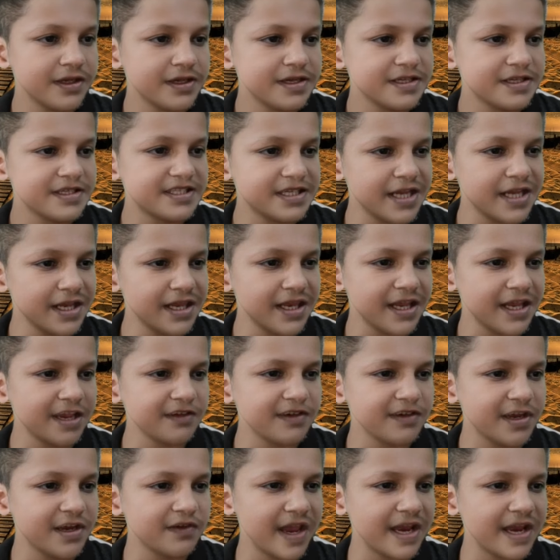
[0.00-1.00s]
Still,
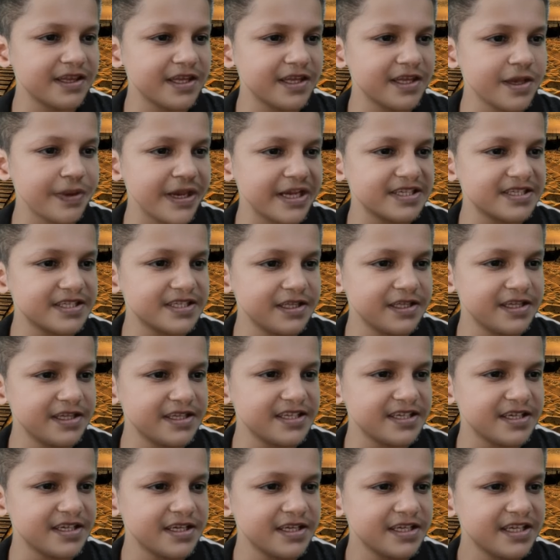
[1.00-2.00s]
even when the
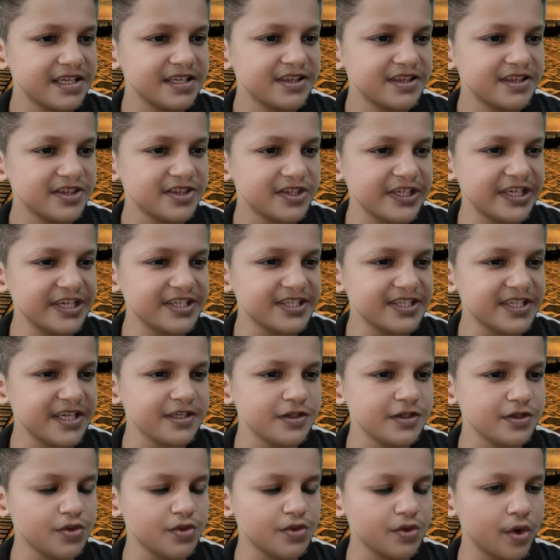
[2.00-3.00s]
pixels
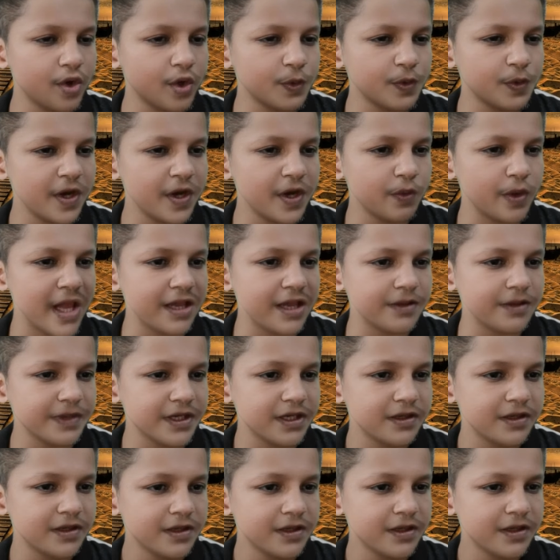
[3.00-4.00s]
threaten to overwhelm,
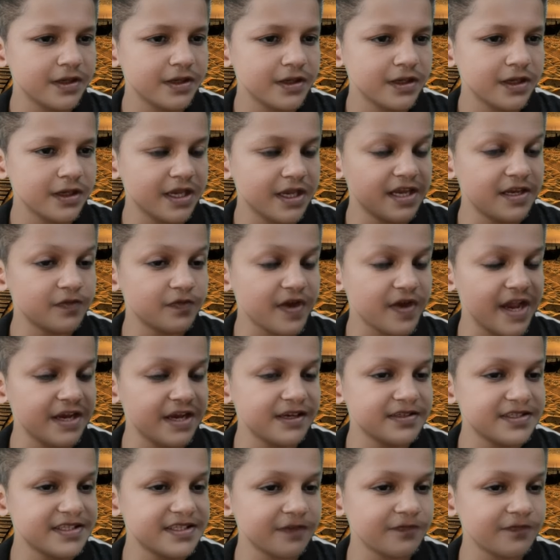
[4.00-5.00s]
Gunn
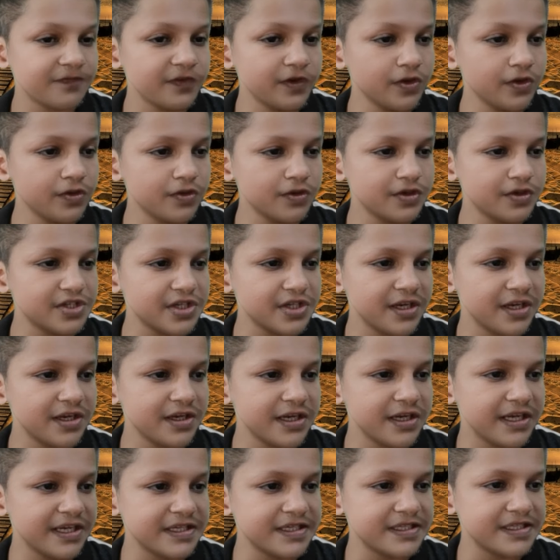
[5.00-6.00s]
finds refuge
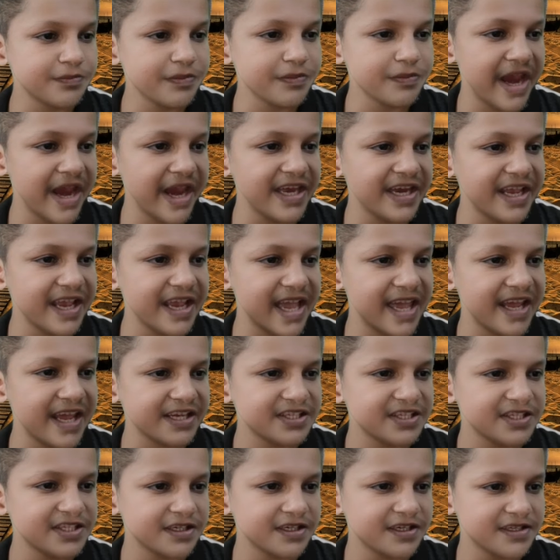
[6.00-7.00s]
in his main
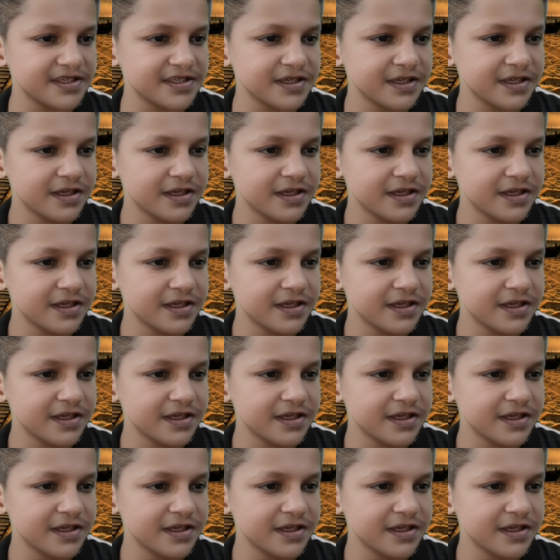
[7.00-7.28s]
characters.